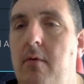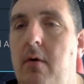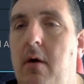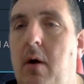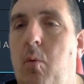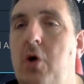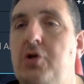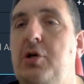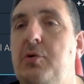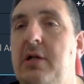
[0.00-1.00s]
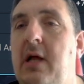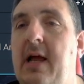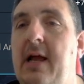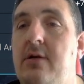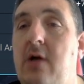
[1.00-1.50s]
was using that
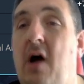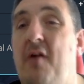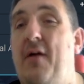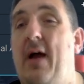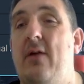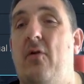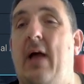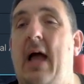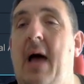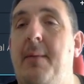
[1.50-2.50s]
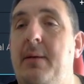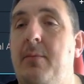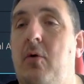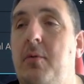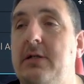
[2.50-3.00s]
in Dark Fair. I don't think I have
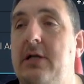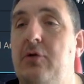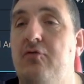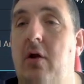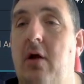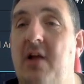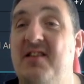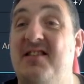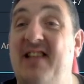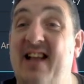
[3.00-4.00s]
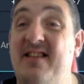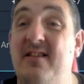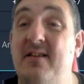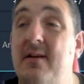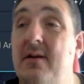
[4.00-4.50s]
anymore because I use Royal Guard instead,
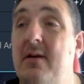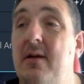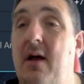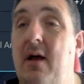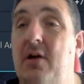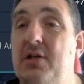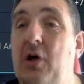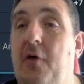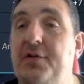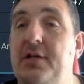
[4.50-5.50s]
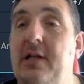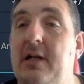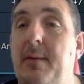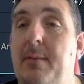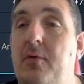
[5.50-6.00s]
because he offers a little
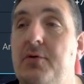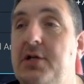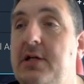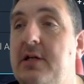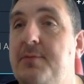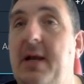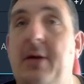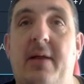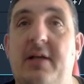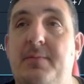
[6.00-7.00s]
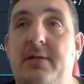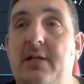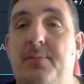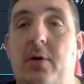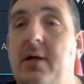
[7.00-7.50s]
bit more than she does. But anyway, that's besides the
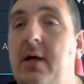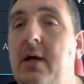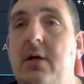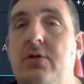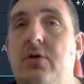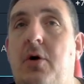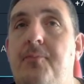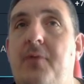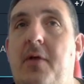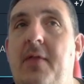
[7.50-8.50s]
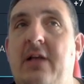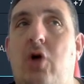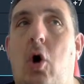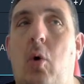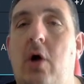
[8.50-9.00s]
point. So that's
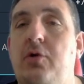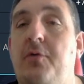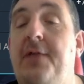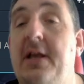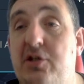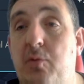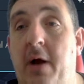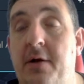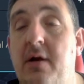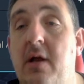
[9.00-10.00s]
Coldheart 2. This one